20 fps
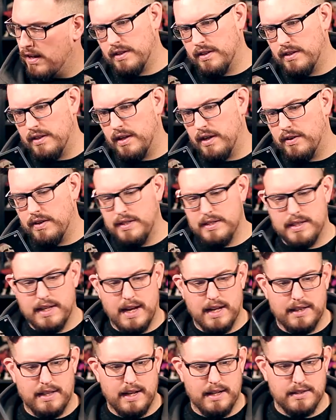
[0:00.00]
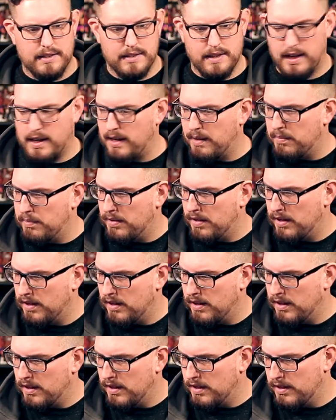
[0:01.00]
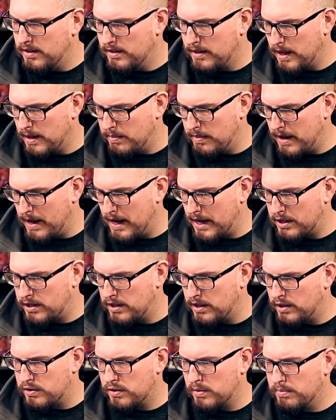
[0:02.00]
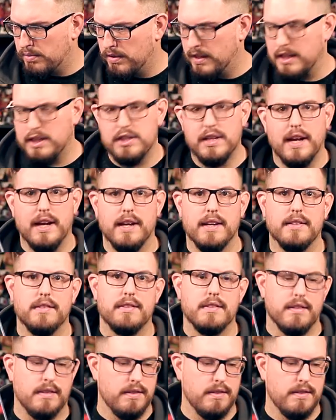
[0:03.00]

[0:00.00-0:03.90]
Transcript: You know, he's got that same type of action that Triple H has,